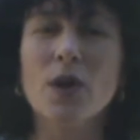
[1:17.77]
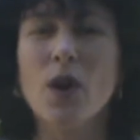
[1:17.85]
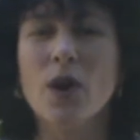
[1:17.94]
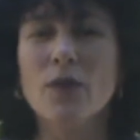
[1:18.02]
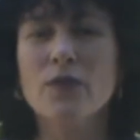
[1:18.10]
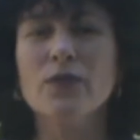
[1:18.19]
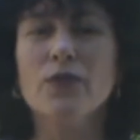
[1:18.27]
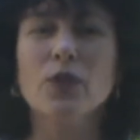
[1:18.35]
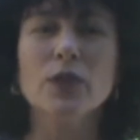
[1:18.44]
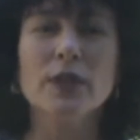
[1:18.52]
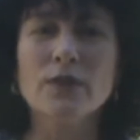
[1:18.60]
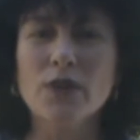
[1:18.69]
are
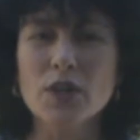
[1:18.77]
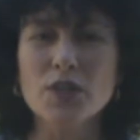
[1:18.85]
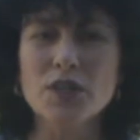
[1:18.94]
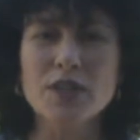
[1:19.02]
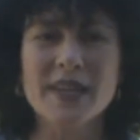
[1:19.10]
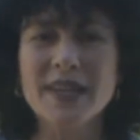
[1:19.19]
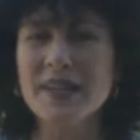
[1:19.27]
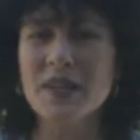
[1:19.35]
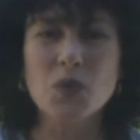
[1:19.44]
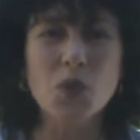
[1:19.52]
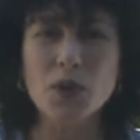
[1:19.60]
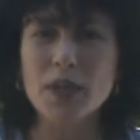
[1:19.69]
fully functioning
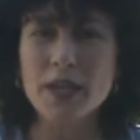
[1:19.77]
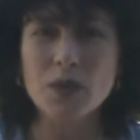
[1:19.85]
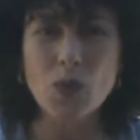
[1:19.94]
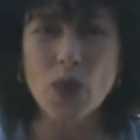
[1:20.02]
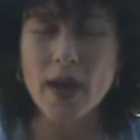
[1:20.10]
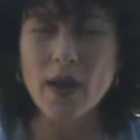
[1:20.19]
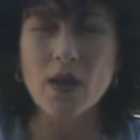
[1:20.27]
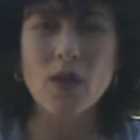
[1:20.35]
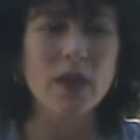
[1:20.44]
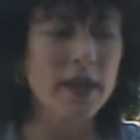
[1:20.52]
and working well,